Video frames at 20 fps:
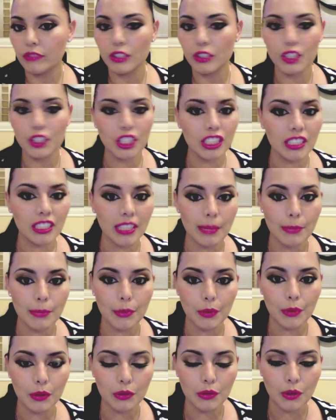Just look up
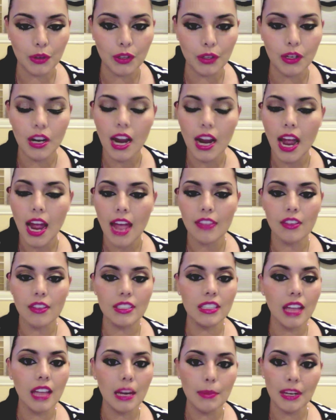Oodles Oil. There's
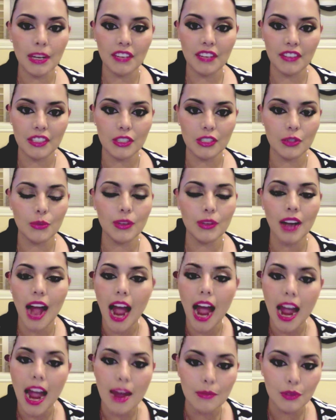a lot of benefits to it.
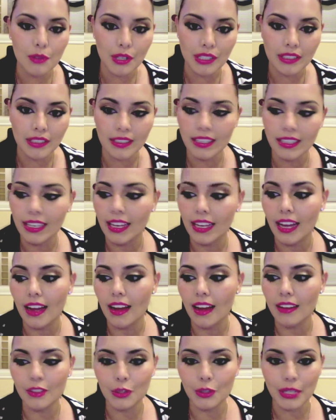I am
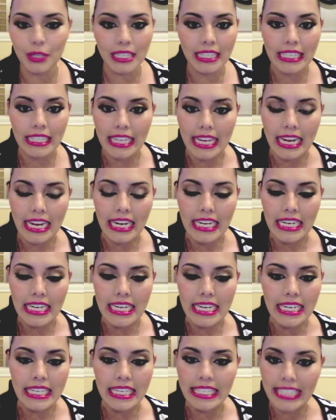drinking it
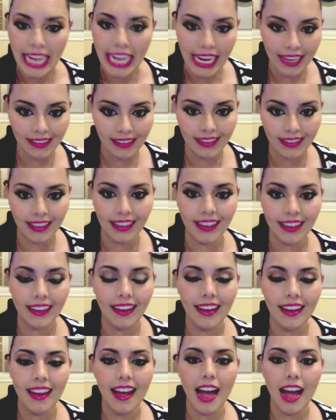daily.
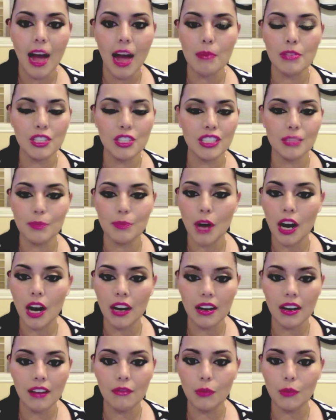It's just
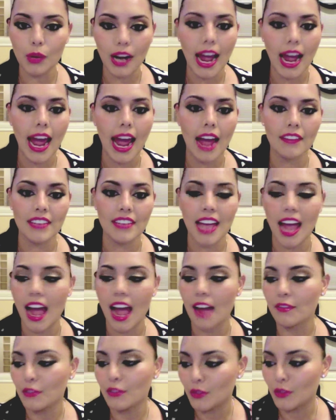part of what I have to
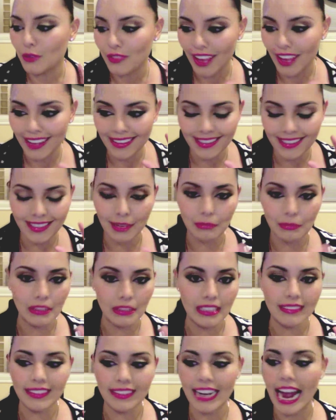have. That's
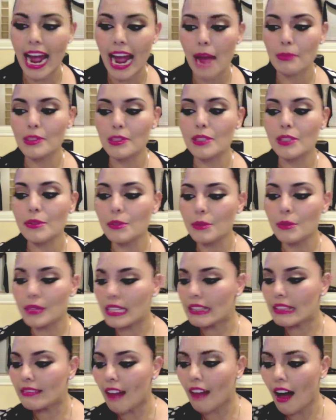something that I
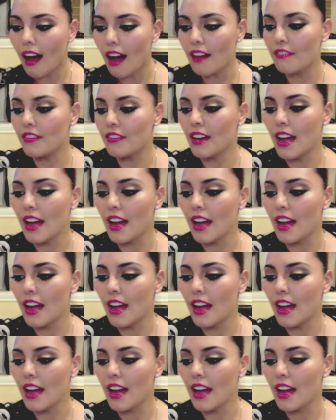absolutely love.